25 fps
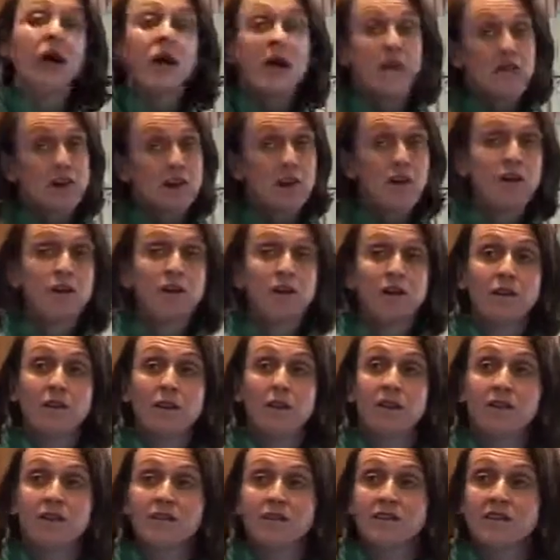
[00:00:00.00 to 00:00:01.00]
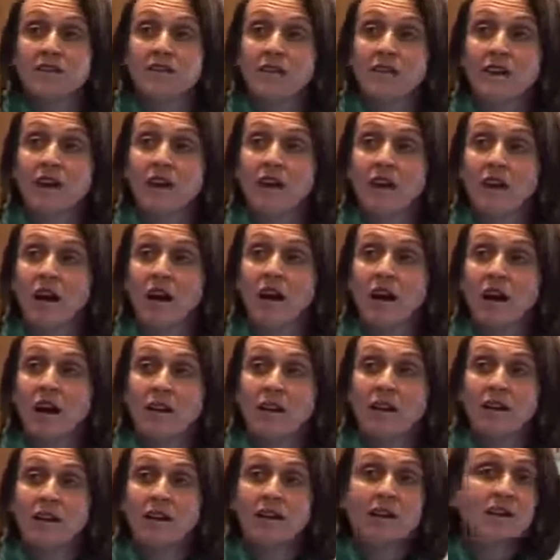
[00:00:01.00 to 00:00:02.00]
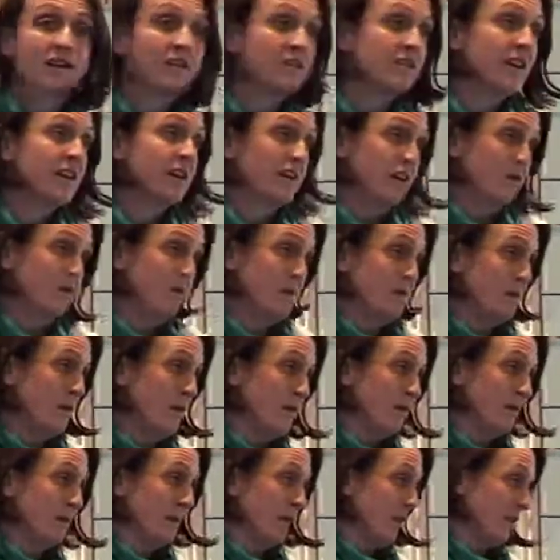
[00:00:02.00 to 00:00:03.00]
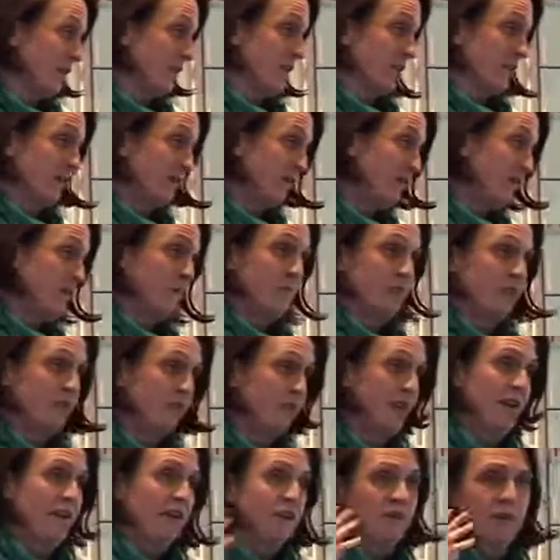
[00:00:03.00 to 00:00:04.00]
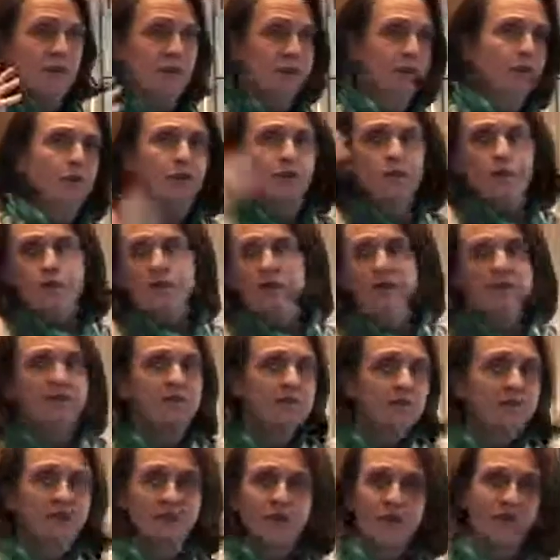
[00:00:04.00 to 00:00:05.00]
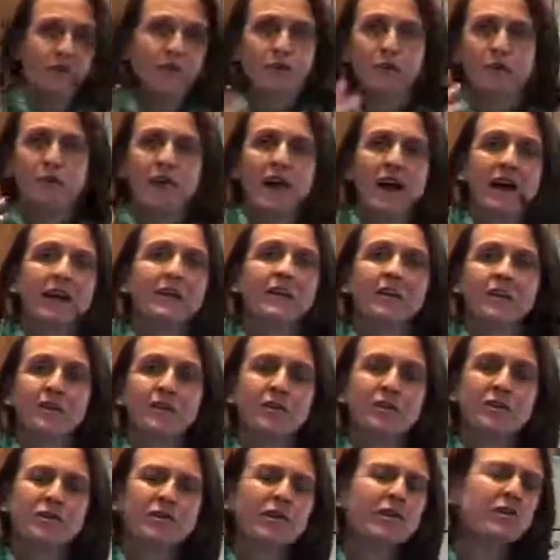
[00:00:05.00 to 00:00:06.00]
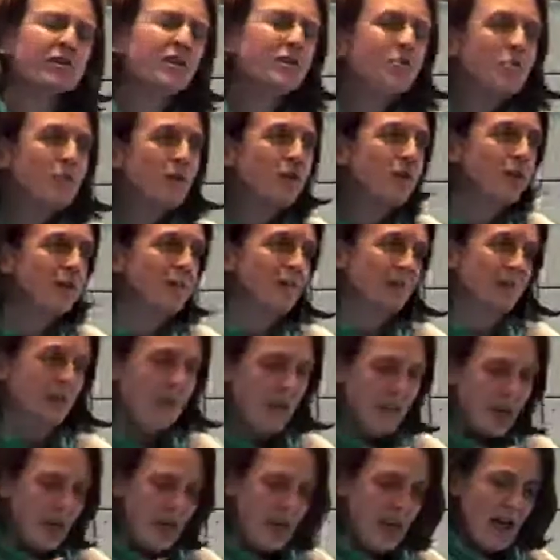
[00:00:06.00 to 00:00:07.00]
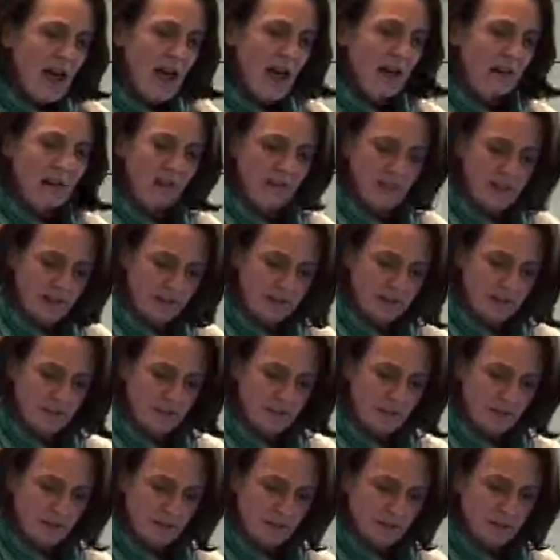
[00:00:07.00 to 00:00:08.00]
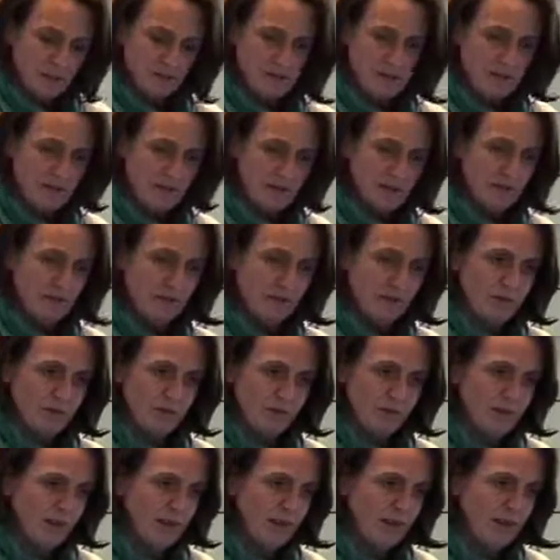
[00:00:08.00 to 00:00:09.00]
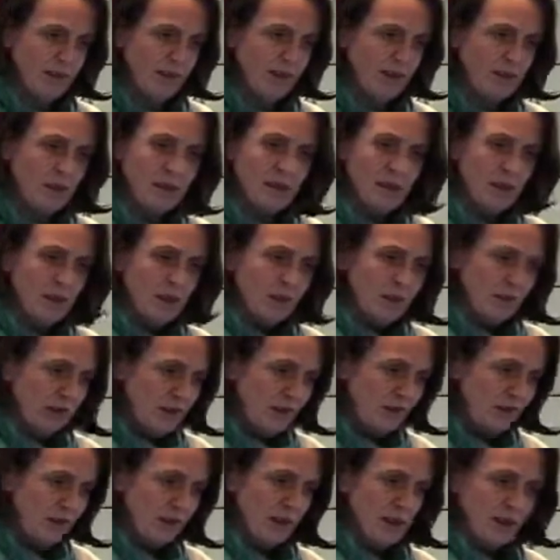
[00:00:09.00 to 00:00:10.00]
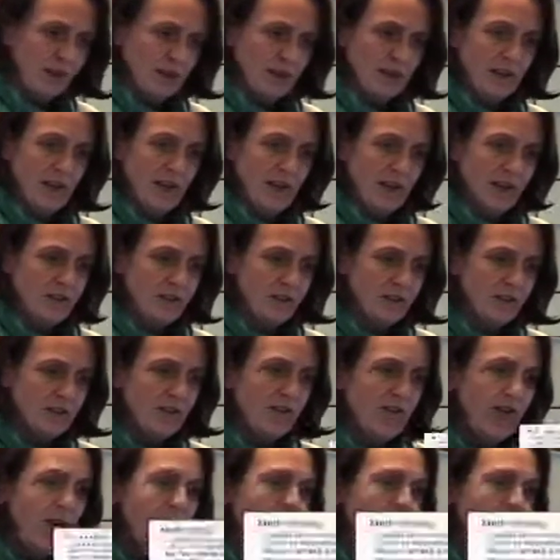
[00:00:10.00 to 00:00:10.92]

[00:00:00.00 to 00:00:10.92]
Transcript: And the local authorities, I think, are inundated with people asking them for data, new this, that, and new that. You know, so there's no point in adding to people's sort of already overloaded lives.